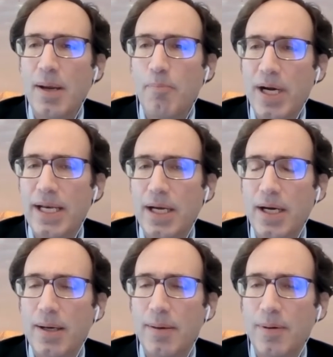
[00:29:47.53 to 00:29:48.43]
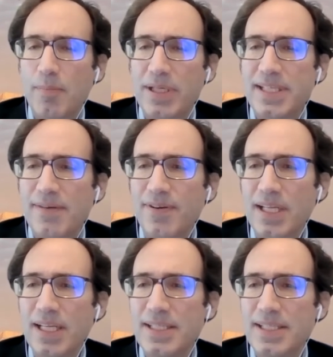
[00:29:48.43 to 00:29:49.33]
but
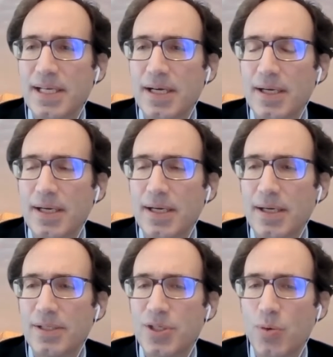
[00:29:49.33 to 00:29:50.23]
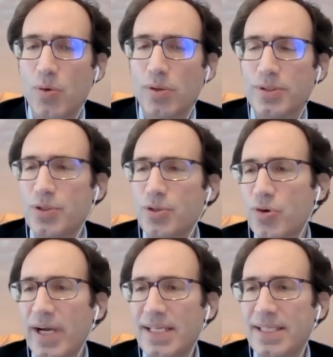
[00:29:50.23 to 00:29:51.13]
definitely a tool to
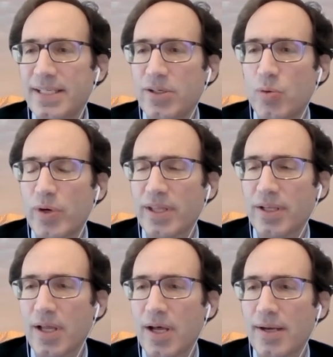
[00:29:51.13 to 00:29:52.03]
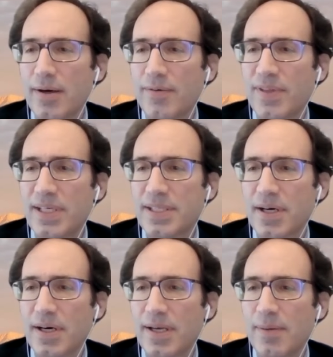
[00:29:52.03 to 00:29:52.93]
try to deal with a lot of this
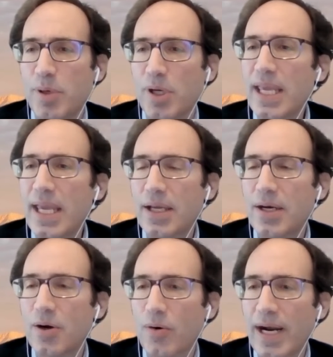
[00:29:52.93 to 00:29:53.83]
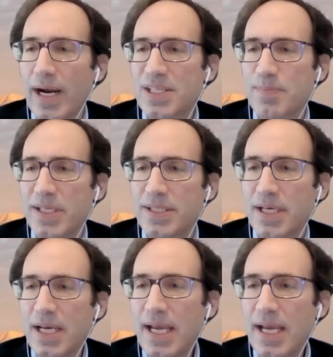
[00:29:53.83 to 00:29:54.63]
kind of bullying and harassment,